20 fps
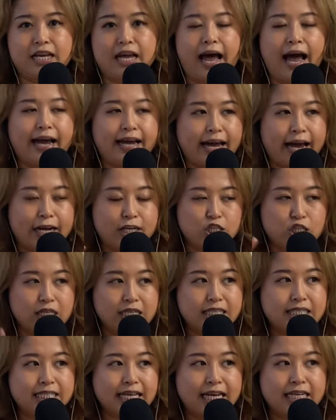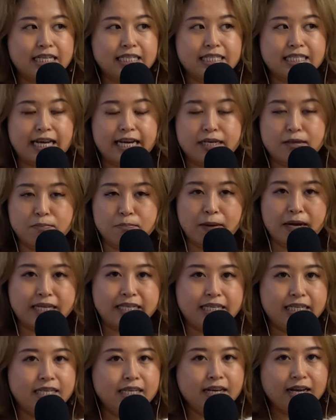I actually set aside
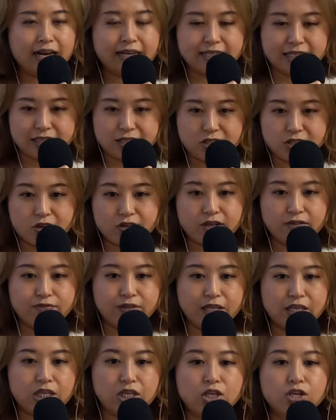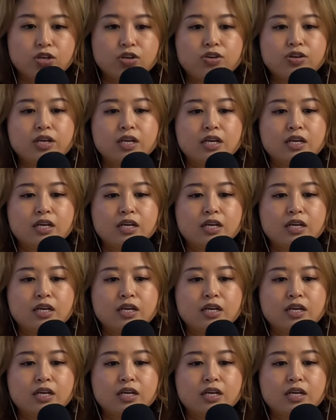money at the start of the year